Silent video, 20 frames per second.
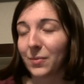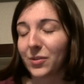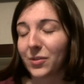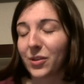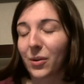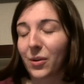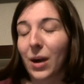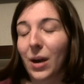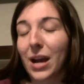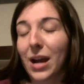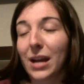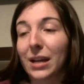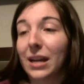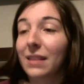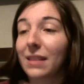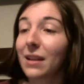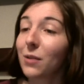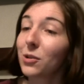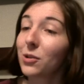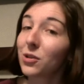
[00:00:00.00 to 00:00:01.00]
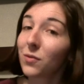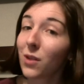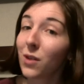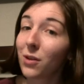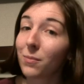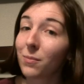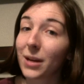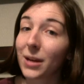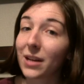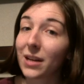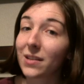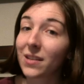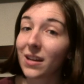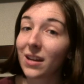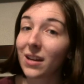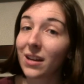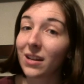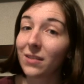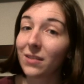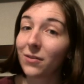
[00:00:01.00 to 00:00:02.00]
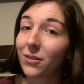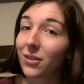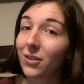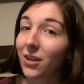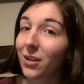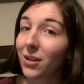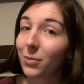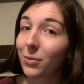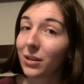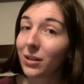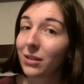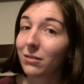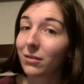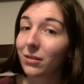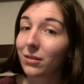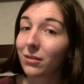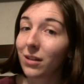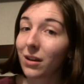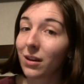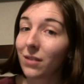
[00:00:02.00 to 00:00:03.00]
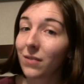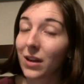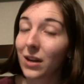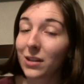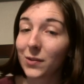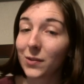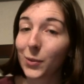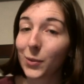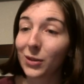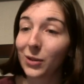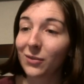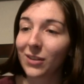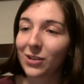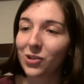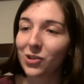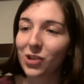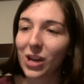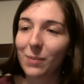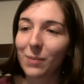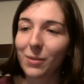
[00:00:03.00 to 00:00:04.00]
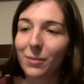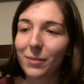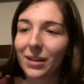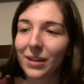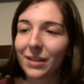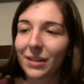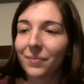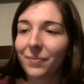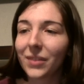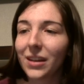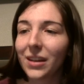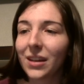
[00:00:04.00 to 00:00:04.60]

So I get the question wrong because I forgot a playthrough of Hatful Boyfriend. Shame on me.